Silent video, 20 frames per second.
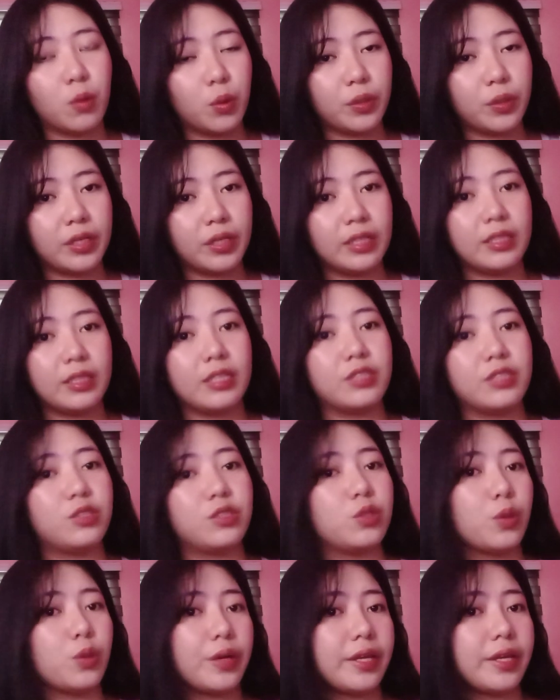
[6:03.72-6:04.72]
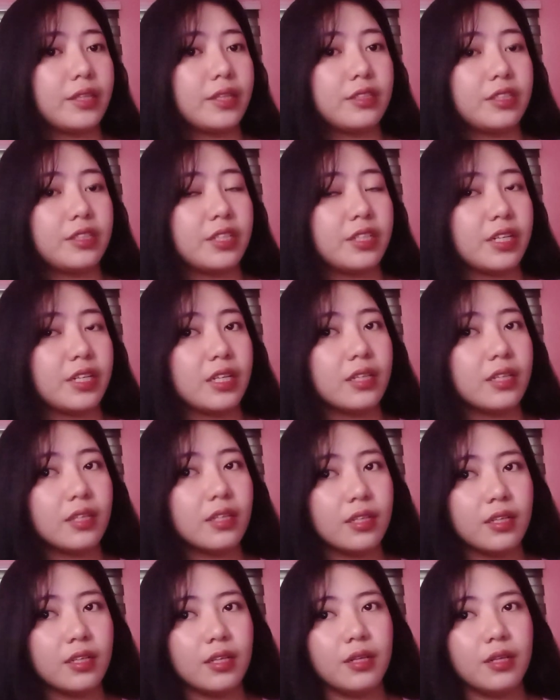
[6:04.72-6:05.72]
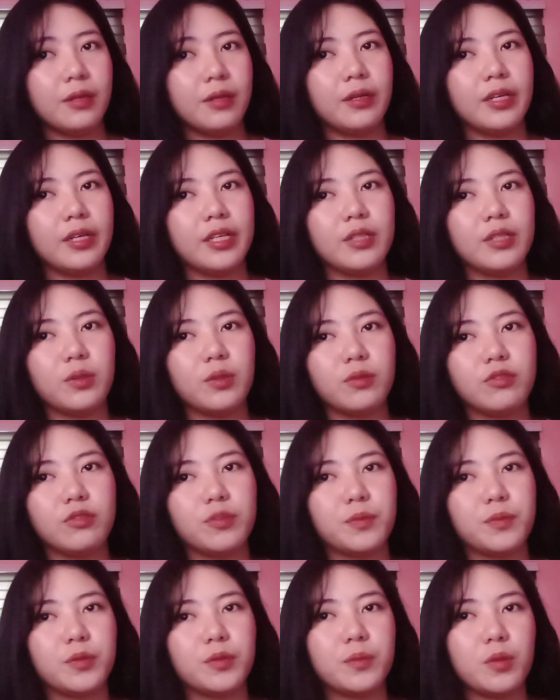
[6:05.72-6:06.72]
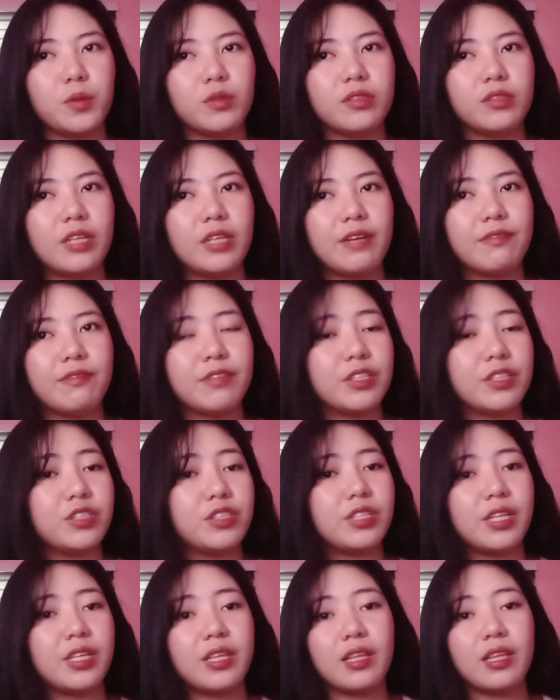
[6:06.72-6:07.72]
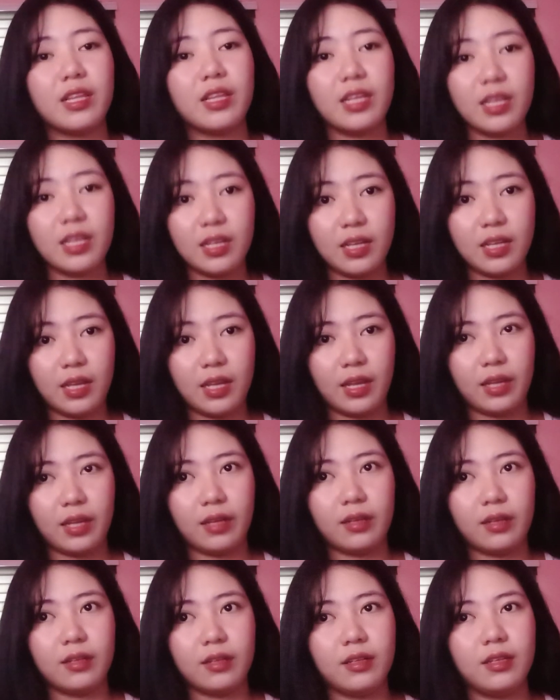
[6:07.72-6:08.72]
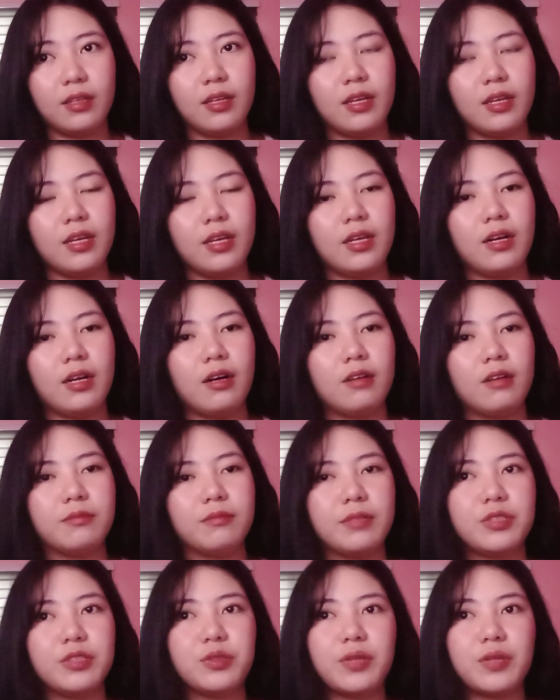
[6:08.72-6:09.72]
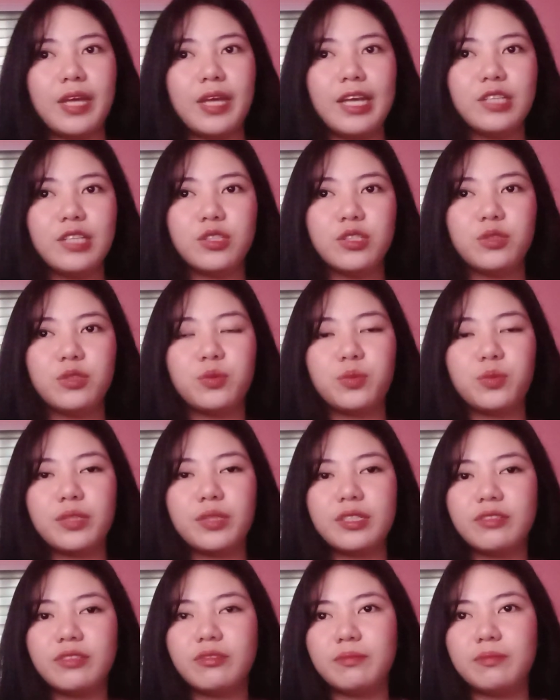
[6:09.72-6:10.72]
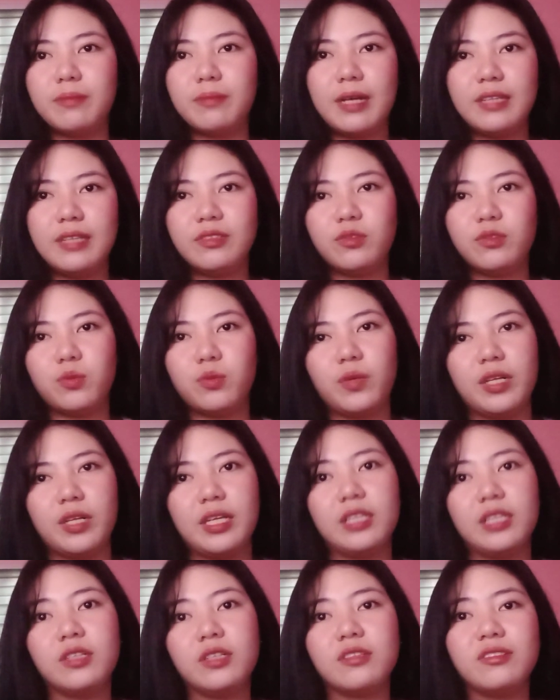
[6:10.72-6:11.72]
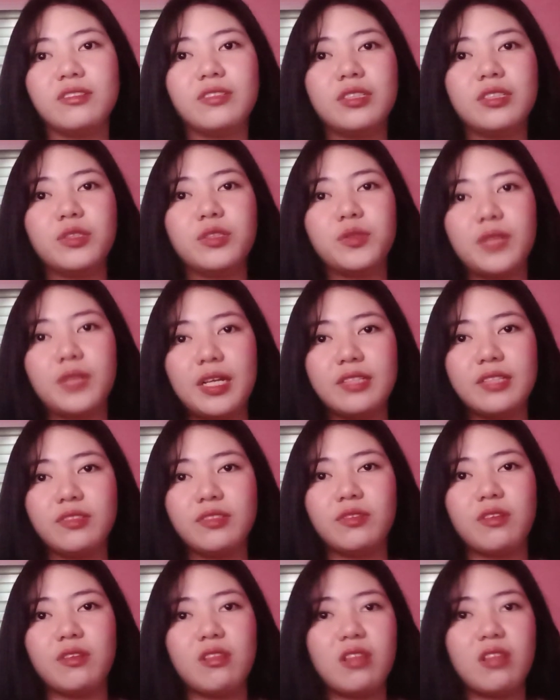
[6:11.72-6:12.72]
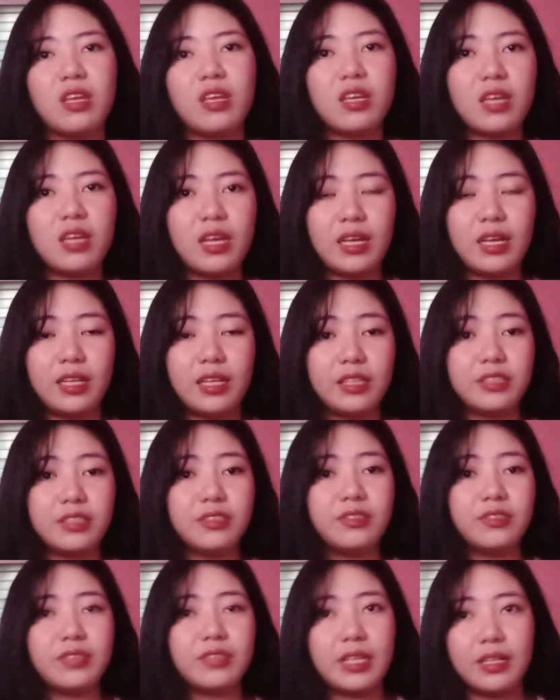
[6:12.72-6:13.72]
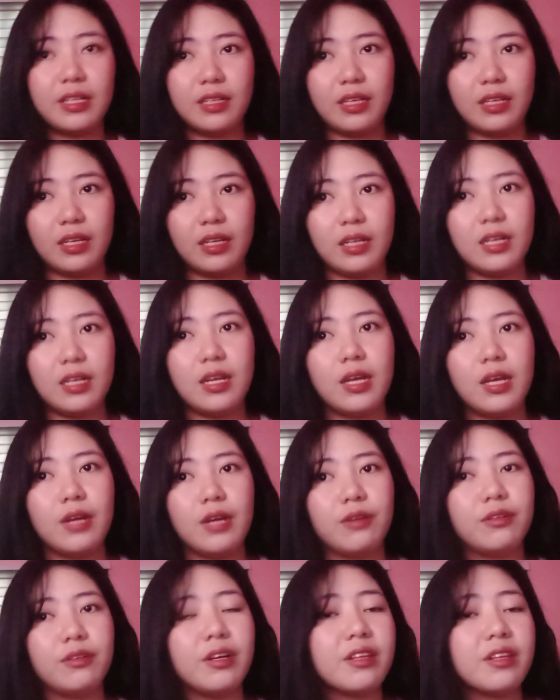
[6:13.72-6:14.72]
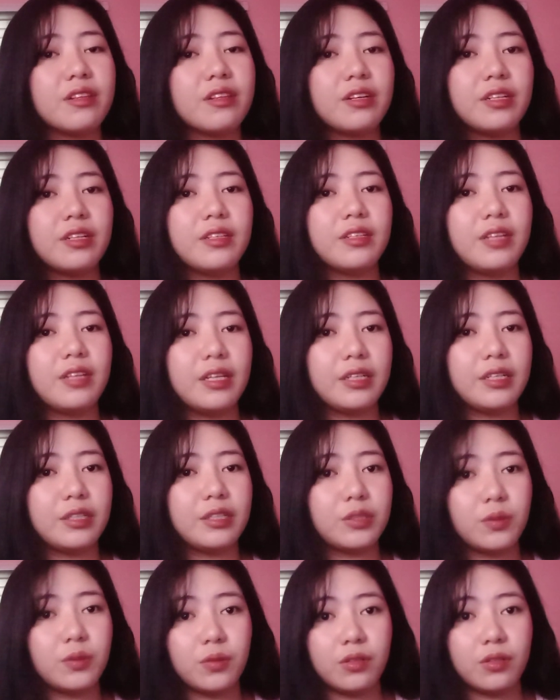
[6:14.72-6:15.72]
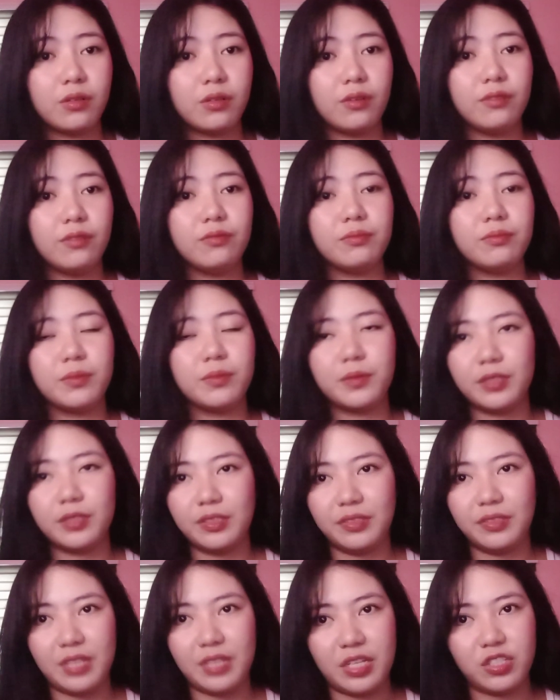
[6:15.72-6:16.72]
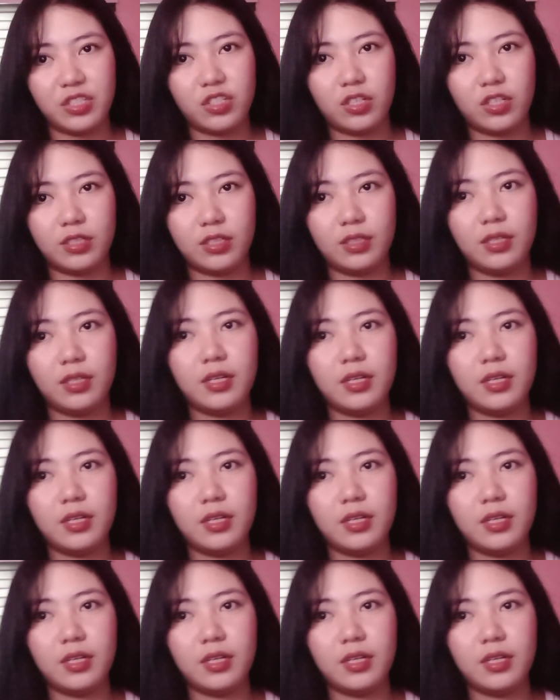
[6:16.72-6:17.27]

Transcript: more and enjoy learning. It also promotes divergent thinking. Education works best when it concentrates on thinking and understanding rather than a route of memorization.